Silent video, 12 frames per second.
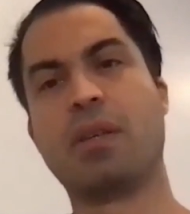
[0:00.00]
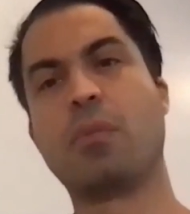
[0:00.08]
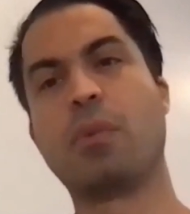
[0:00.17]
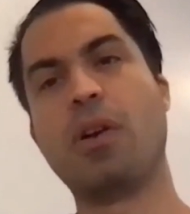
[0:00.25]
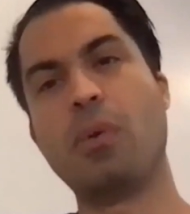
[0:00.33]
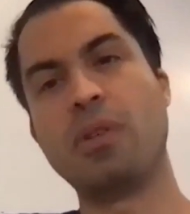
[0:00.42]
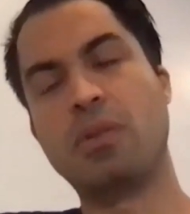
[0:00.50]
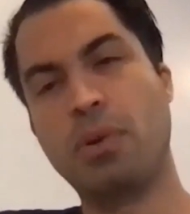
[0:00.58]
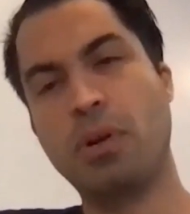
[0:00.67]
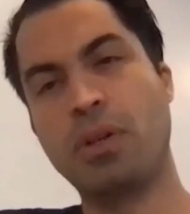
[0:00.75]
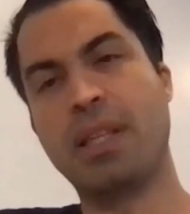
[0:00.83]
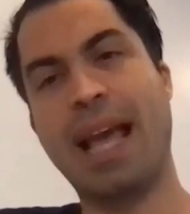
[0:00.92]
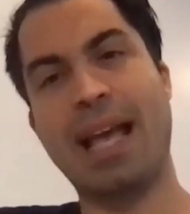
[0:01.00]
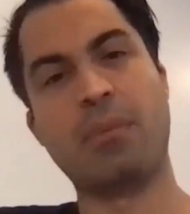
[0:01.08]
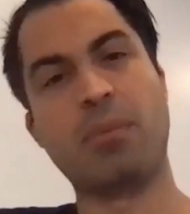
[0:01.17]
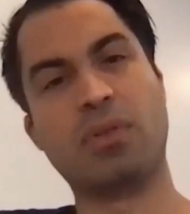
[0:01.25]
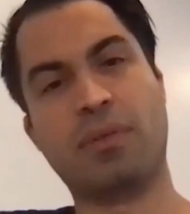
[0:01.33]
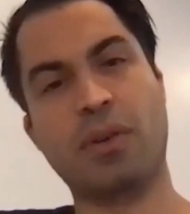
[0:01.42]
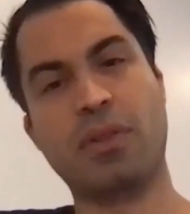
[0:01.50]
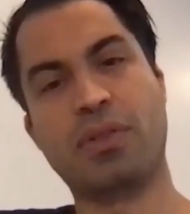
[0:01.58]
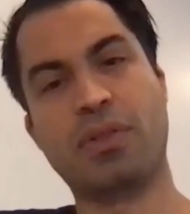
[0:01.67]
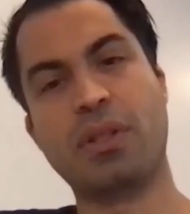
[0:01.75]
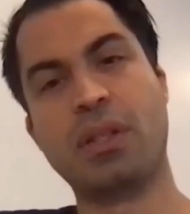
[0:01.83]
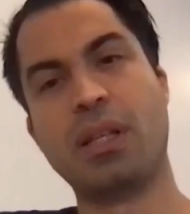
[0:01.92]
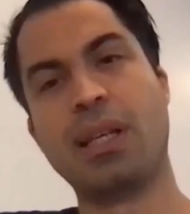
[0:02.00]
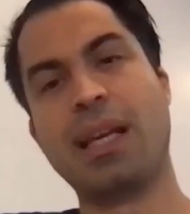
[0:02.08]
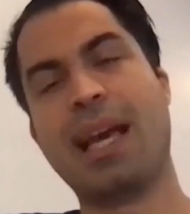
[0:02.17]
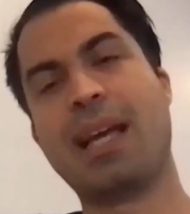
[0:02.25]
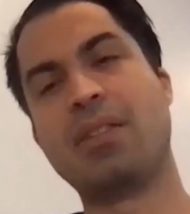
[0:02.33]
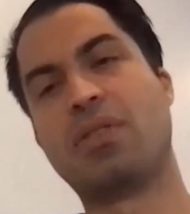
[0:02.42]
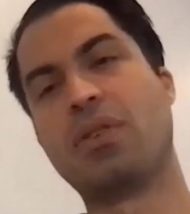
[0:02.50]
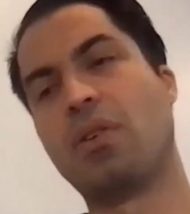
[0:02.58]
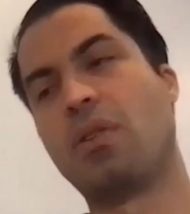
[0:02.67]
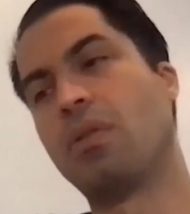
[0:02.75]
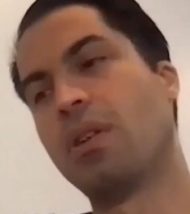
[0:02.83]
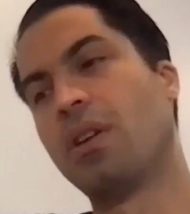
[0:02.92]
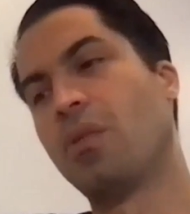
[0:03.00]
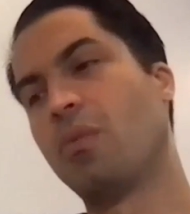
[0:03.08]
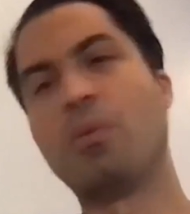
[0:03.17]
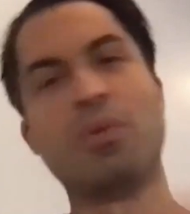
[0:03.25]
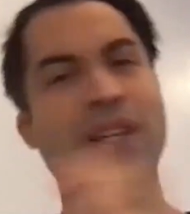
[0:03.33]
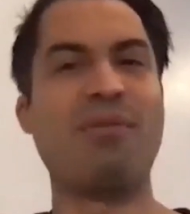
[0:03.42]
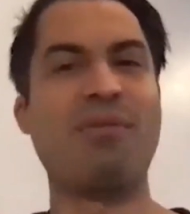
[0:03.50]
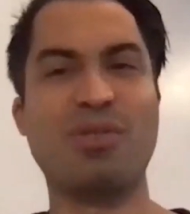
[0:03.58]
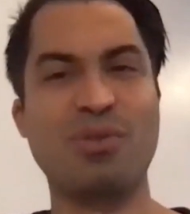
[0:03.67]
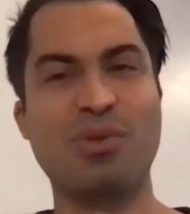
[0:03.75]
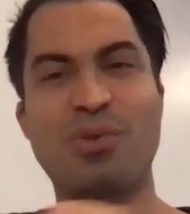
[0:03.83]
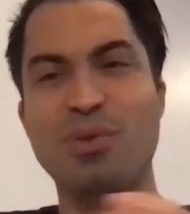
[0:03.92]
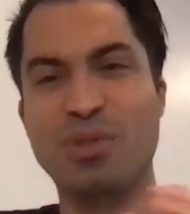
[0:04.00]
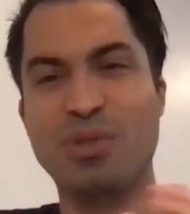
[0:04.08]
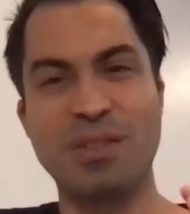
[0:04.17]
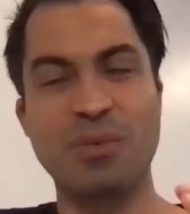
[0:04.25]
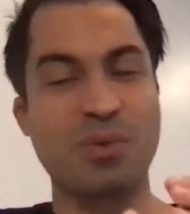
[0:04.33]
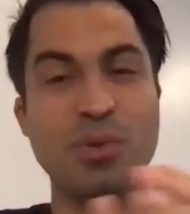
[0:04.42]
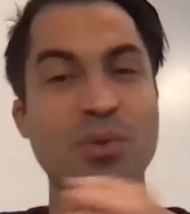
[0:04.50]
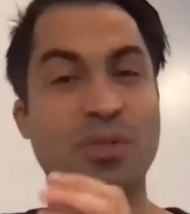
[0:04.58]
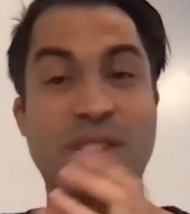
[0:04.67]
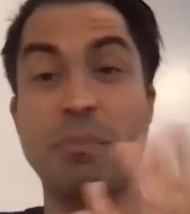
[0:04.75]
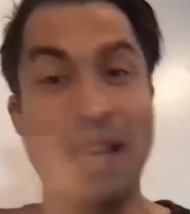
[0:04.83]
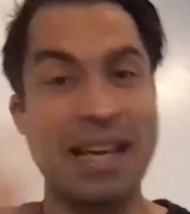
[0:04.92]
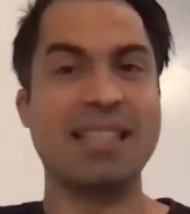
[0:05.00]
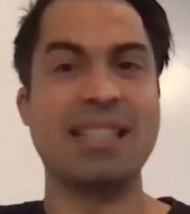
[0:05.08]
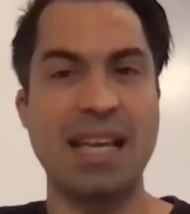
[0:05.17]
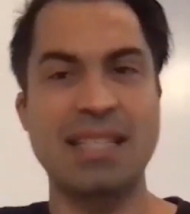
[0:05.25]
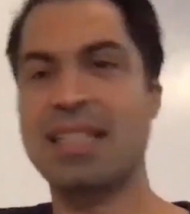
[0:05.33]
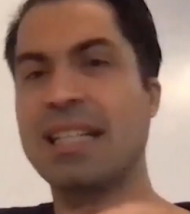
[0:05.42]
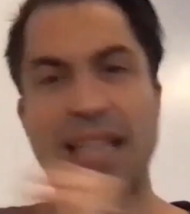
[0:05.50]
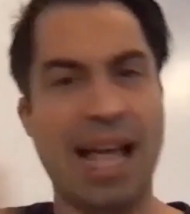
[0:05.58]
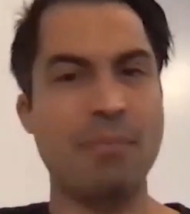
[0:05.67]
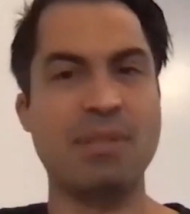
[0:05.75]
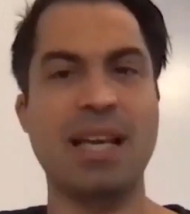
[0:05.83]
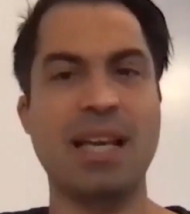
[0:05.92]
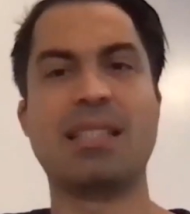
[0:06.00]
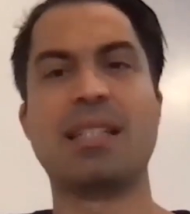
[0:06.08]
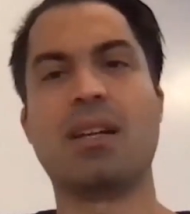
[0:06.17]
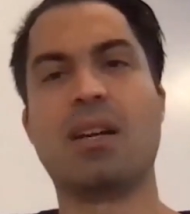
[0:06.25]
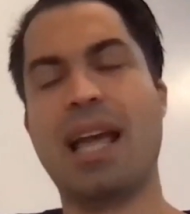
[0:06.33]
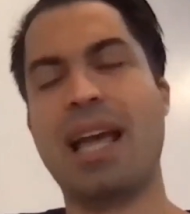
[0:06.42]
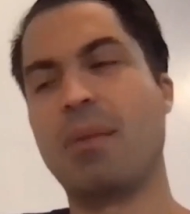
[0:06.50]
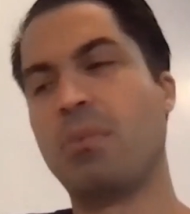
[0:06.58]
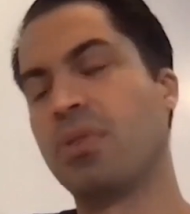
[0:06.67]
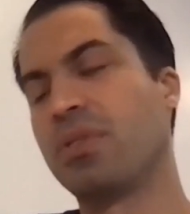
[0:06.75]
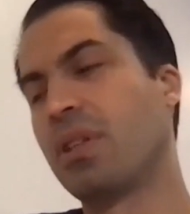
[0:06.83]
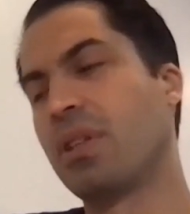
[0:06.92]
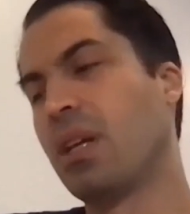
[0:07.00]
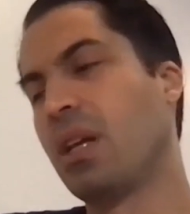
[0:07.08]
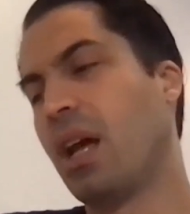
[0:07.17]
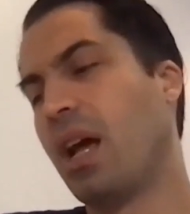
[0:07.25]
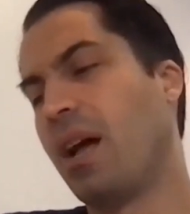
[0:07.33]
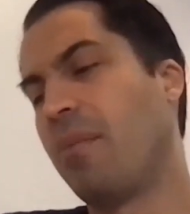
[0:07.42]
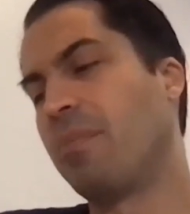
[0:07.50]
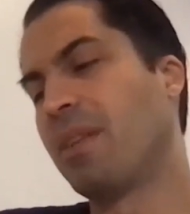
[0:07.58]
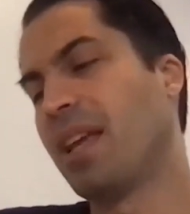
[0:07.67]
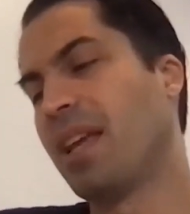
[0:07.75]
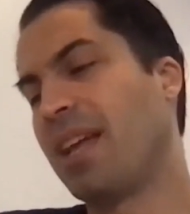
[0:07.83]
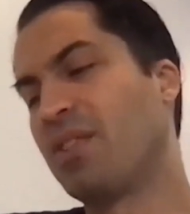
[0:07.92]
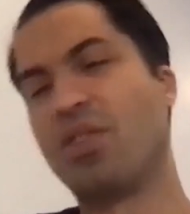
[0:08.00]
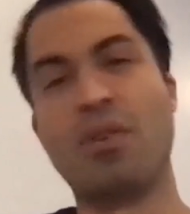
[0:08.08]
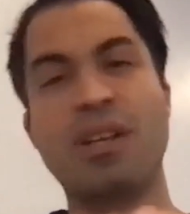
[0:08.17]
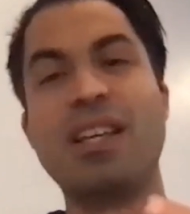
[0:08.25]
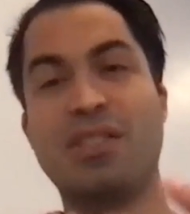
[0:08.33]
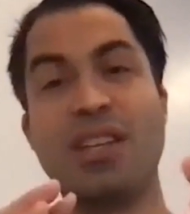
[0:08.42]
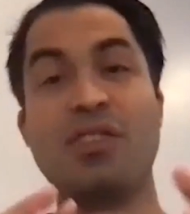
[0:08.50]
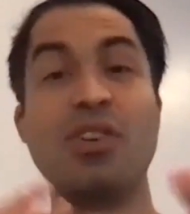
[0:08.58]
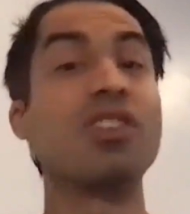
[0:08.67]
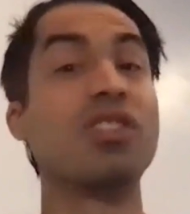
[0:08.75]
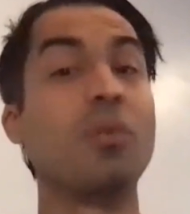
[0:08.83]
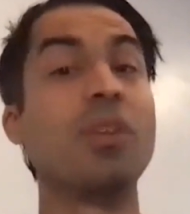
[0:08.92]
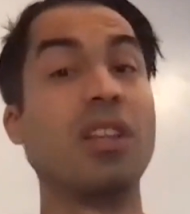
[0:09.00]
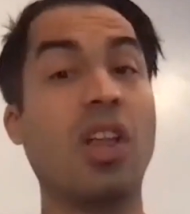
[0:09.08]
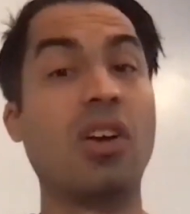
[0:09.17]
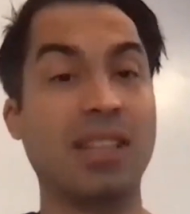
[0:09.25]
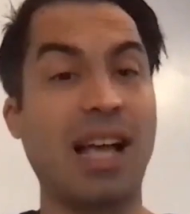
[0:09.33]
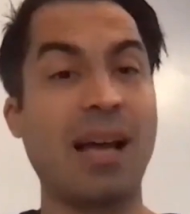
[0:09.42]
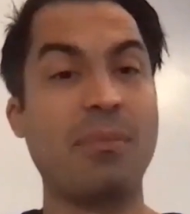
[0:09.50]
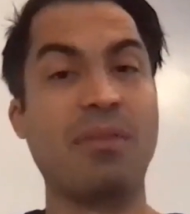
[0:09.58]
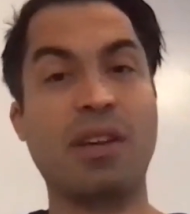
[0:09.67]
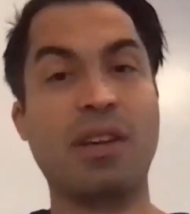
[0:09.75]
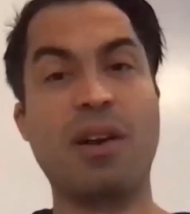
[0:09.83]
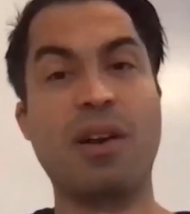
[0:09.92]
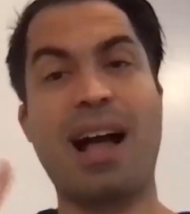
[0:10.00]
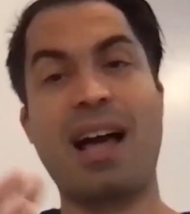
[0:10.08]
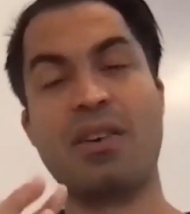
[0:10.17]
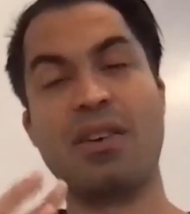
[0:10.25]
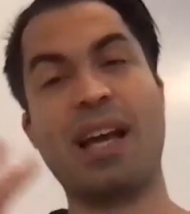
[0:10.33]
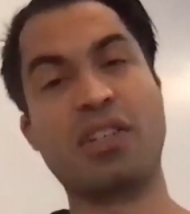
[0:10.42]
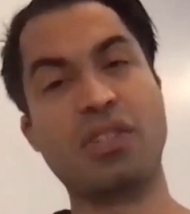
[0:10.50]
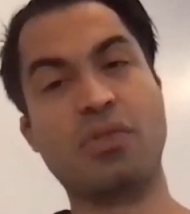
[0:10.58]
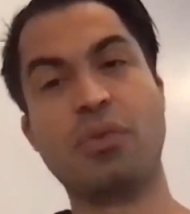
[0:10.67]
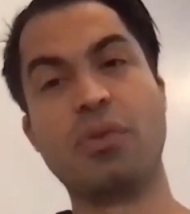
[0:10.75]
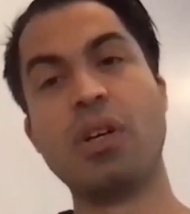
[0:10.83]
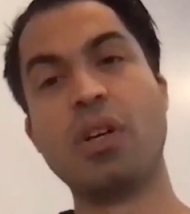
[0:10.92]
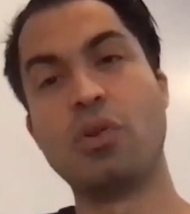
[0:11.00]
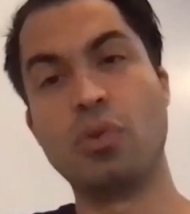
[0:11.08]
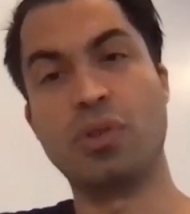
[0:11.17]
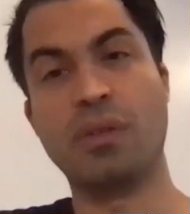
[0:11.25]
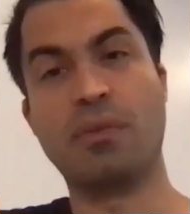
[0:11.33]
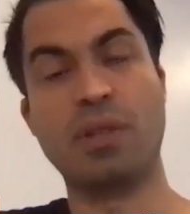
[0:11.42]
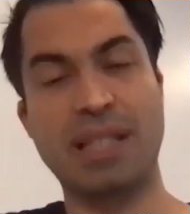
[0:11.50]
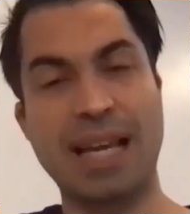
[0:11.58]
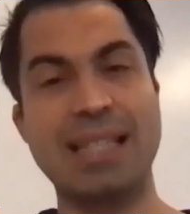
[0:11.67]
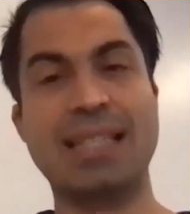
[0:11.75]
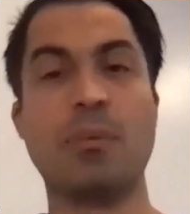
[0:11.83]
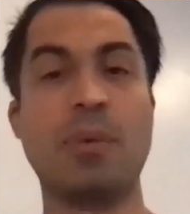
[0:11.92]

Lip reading: We always put the animals first. And so we will never do cruelty-based testing, lab testing on animals. And so it took us a really long time to figure out how to actually do cruelty-free testing.